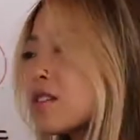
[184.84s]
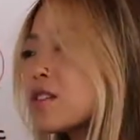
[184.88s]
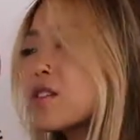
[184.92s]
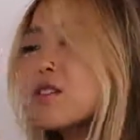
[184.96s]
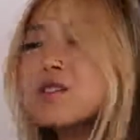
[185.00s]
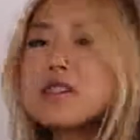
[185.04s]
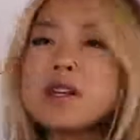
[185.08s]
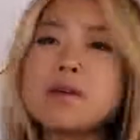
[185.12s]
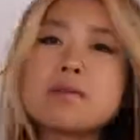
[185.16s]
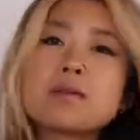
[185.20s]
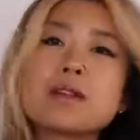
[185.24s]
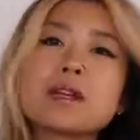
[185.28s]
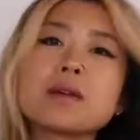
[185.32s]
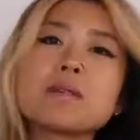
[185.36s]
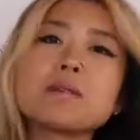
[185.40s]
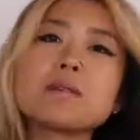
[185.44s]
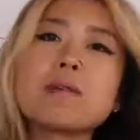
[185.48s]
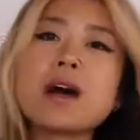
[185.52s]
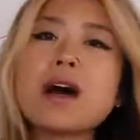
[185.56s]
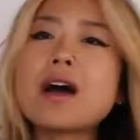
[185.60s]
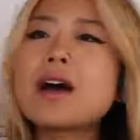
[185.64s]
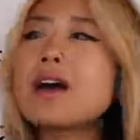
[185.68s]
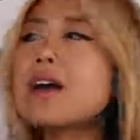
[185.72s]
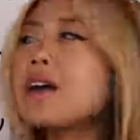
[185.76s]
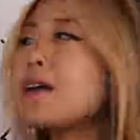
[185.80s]
something.
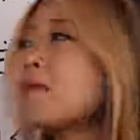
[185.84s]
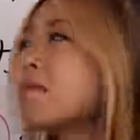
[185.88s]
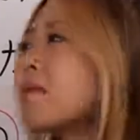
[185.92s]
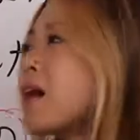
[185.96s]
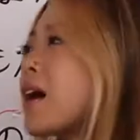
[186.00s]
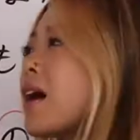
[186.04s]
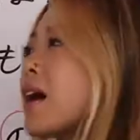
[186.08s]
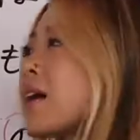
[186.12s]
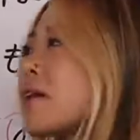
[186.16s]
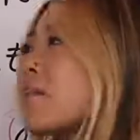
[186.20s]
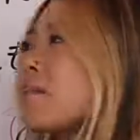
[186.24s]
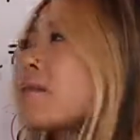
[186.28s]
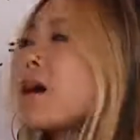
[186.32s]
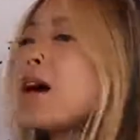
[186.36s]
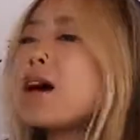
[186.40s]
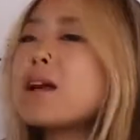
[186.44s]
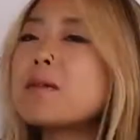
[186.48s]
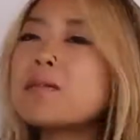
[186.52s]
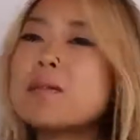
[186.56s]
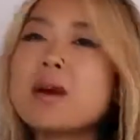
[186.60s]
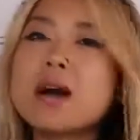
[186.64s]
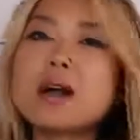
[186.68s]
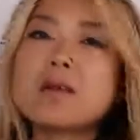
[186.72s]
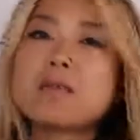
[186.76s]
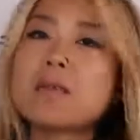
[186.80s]
My
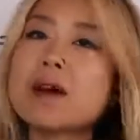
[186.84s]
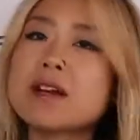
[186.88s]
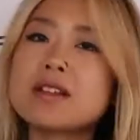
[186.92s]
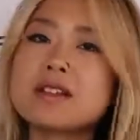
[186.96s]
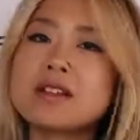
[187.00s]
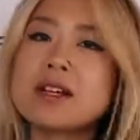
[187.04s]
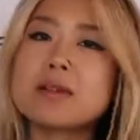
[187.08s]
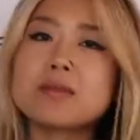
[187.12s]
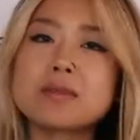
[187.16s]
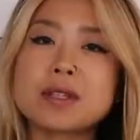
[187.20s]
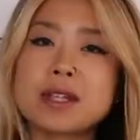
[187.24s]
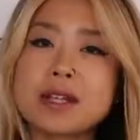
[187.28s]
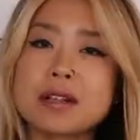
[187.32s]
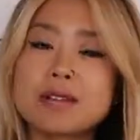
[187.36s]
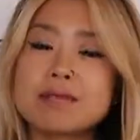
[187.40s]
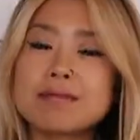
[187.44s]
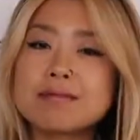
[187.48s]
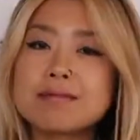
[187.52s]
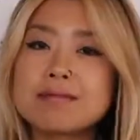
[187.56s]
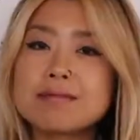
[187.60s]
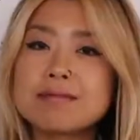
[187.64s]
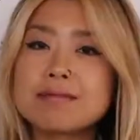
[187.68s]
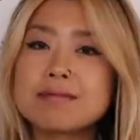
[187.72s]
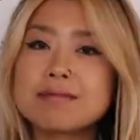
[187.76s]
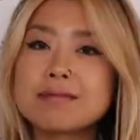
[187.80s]
something.
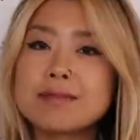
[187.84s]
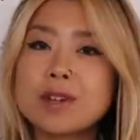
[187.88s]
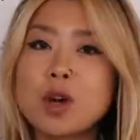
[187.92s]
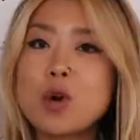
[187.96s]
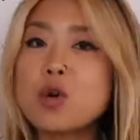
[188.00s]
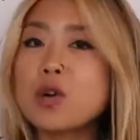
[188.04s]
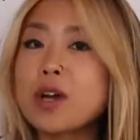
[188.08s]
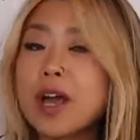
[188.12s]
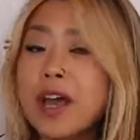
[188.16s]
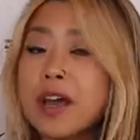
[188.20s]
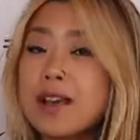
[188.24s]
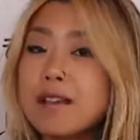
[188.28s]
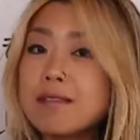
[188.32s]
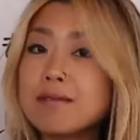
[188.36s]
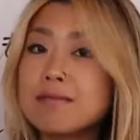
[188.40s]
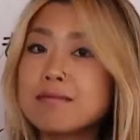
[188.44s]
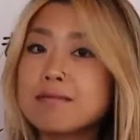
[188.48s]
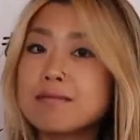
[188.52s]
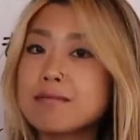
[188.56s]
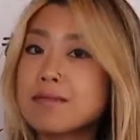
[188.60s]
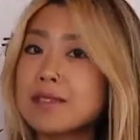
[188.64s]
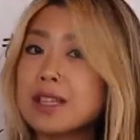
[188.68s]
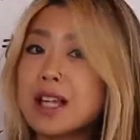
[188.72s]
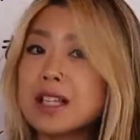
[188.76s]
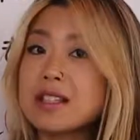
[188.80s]
Okay?
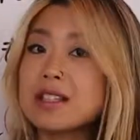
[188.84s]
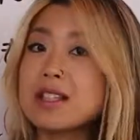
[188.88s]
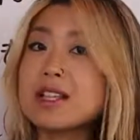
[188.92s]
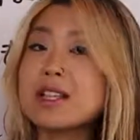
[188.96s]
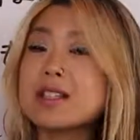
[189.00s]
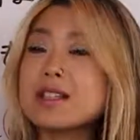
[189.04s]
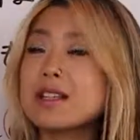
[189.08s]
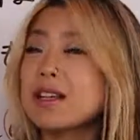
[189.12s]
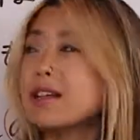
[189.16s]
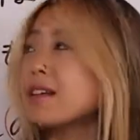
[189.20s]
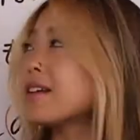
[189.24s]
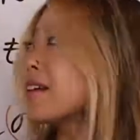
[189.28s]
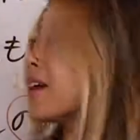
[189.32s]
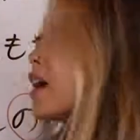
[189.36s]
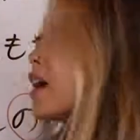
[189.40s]
That's easy.